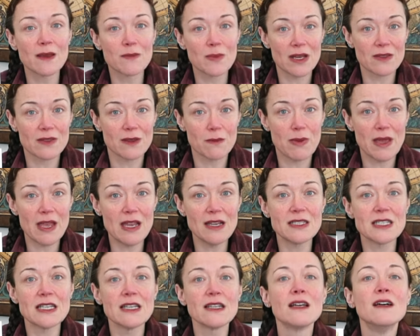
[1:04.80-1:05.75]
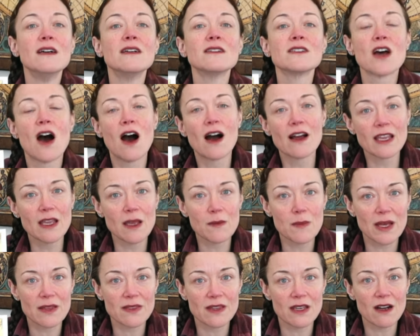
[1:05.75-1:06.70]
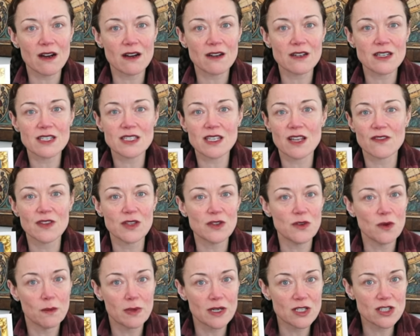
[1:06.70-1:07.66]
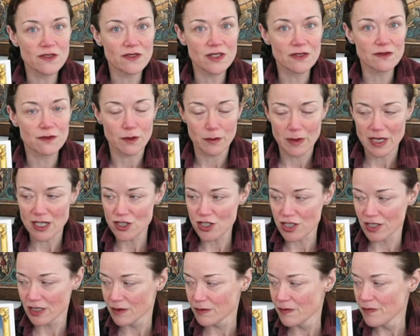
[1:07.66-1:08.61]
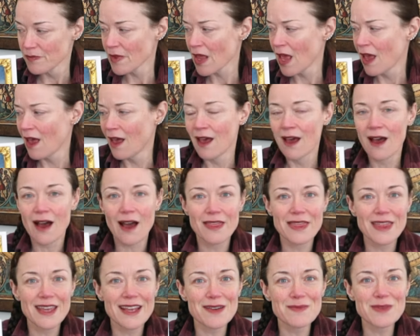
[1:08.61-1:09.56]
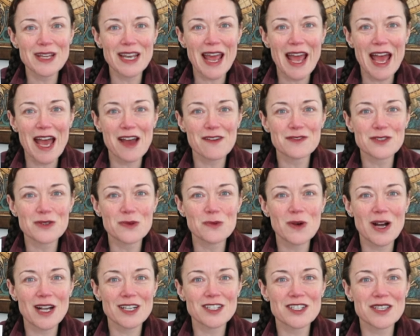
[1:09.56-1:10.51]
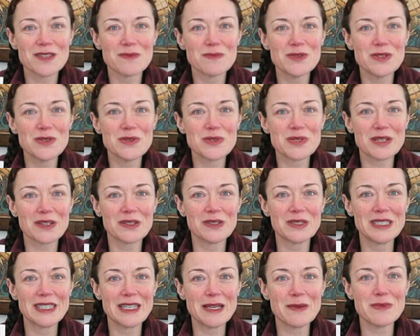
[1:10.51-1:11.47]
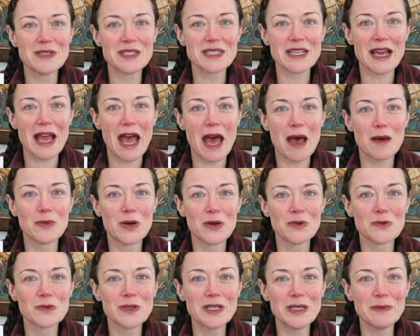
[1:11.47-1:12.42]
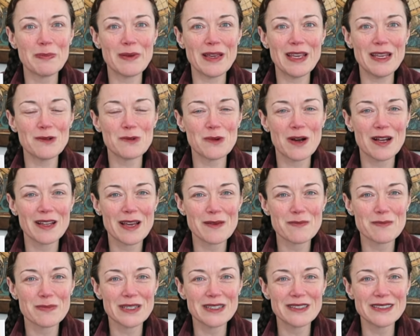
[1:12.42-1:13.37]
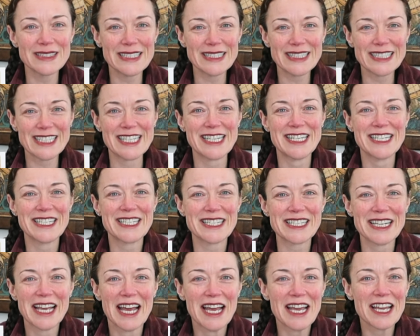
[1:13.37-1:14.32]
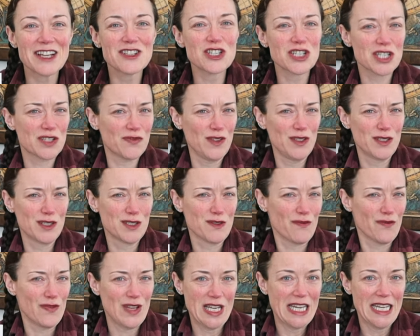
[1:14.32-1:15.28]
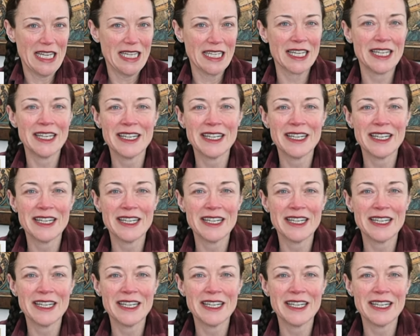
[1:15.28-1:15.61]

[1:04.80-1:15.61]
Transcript: about the painting, talking about the artist, giving you a bunch of information. I think I'm gonna have to watch the musical Les Misérables on repeat while I'm building this. It just feels fitting.